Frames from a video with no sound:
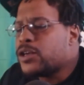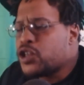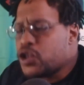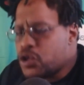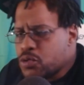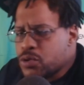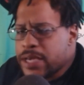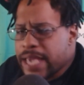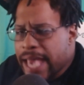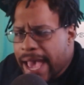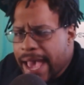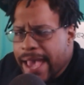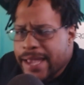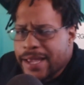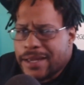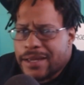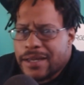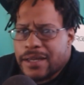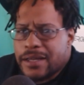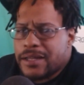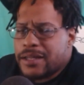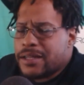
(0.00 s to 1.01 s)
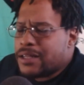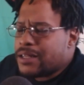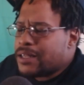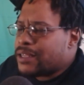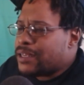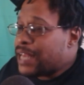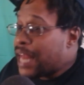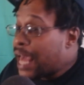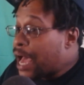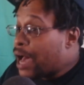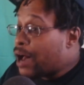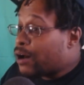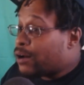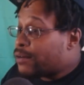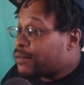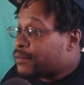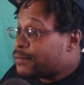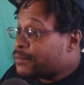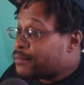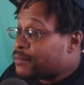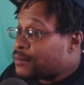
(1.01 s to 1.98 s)
you gay.
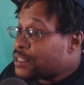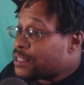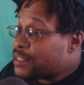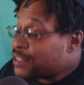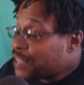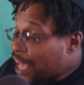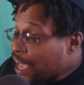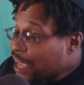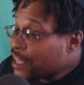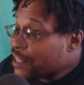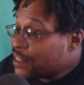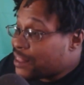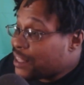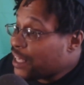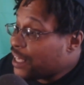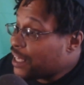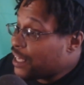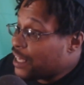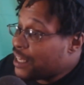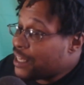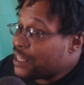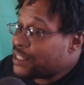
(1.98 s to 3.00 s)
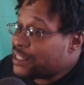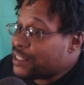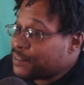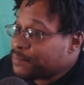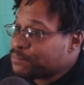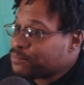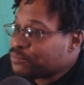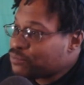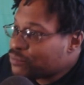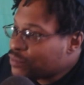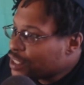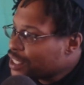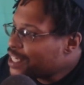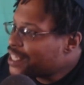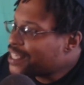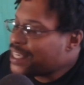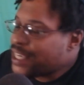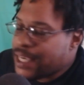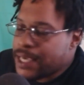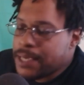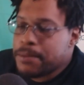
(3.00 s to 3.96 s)
Now, the second thing is,
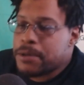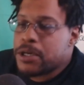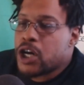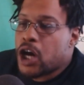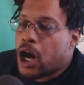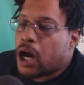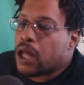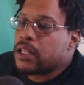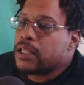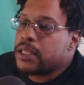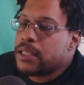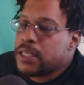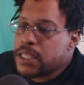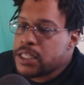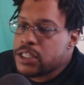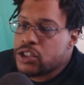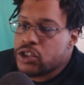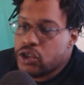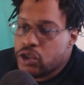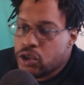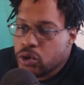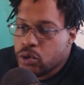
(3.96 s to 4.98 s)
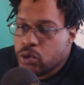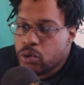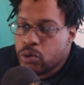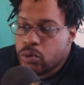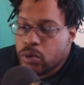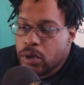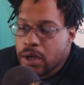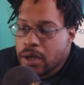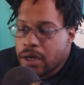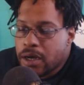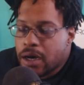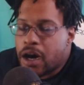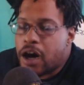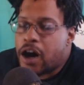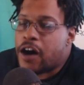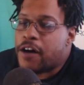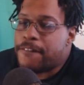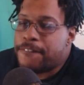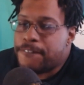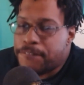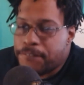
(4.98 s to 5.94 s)
you keep calling this dude
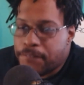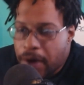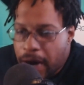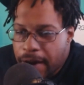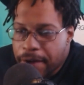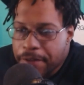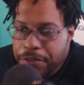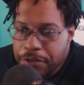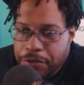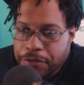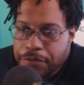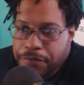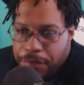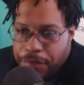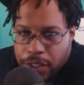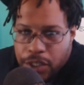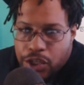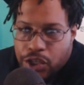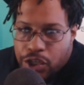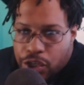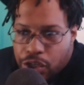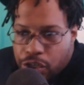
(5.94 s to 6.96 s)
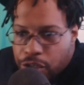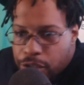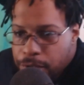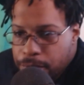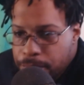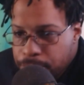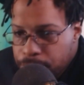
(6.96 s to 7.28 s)
a father figure.